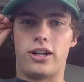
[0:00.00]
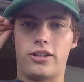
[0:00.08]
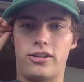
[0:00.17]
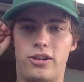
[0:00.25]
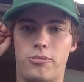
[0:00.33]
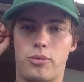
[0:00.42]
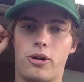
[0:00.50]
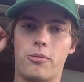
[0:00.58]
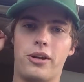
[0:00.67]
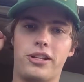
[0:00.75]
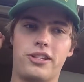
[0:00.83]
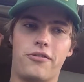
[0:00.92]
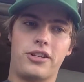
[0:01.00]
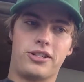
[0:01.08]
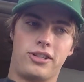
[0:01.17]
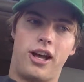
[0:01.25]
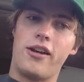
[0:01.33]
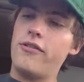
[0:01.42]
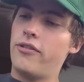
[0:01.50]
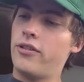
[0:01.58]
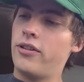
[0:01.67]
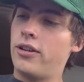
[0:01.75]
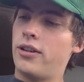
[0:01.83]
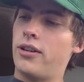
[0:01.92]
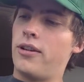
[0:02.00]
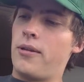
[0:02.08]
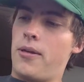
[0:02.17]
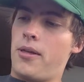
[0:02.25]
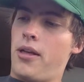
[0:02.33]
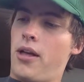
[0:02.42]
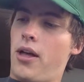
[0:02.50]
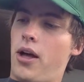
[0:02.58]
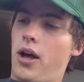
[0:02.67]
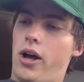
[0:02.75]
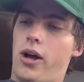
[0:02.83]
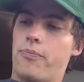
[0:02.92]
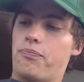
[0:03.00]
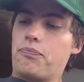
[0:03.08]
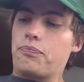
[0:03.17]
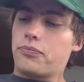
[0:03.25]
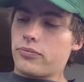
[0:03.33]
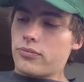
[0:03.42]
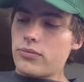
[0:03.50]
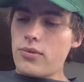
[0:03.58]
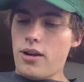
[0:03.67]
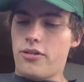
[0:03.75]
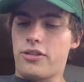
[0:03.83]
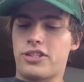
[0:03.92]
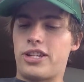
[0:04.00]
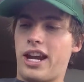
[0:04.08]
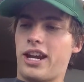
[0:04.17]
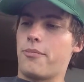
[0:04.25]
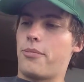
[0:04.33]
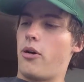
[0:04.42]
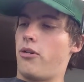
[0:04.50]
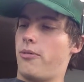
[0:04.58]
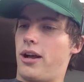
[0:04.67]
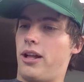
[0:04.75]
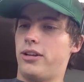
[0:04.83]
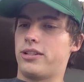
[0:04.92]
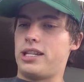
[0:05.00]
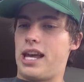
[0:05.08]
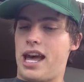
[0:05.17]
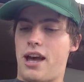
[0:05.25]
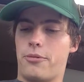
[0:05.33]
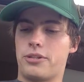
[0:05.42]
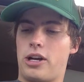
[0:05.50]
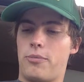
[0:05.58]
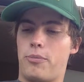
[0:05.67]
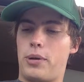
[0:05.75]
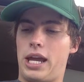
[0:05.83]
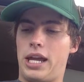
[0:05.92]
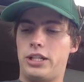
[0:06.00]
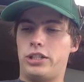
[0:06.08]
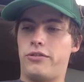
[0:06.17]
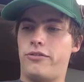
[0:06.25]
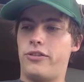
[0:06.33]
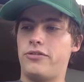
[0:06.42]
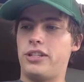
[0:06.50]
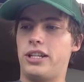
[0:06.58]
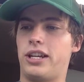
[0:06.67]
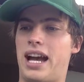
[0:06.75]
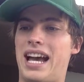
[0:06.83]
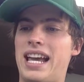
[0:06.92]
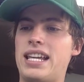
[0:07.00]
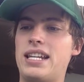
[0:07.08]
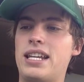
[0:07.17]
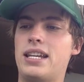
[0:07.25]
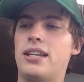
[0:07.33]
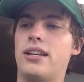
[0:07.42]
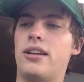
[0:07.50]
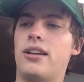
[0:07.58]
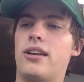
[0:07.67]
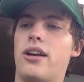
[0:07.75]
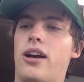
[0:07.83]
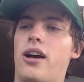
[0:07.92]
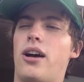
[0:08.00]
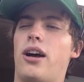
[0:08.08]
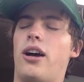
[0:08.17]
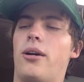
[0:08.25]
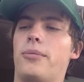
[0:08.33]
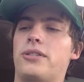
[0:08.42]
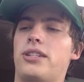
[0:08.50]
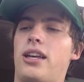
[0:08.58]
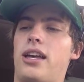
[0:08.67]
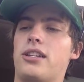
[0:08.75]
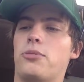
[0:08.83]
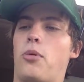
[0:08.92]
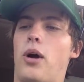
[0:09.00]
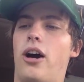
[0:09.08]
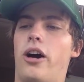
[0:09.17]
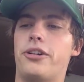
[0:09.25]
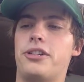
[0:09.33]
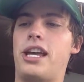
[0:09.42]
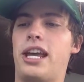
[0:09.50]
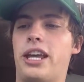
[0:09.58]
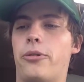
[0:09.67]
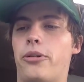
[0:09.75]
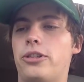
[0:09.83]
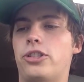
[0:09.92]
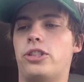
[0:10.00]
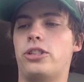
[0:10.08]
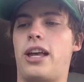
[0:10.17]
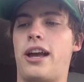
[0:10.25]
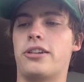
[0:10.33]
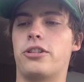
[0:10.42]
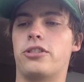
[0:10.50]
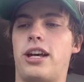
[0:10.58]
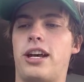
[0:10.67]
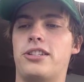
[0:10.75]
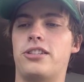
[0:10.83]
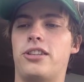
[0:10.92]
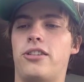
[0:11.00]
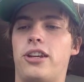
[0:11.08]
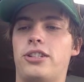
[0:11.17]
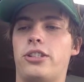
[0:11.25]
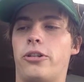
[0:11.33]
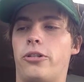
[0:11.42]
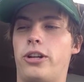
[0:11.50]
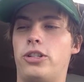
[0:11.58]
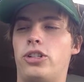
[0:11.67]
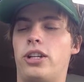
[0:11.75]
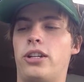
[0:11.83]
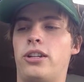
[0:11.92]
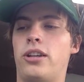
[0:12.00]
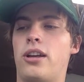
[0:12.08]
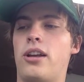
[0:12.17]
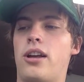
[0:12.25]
on the impermanence of his life. And the second poem I looked at was on page 59. It says, while undertaking religious exercises in the Eastern region,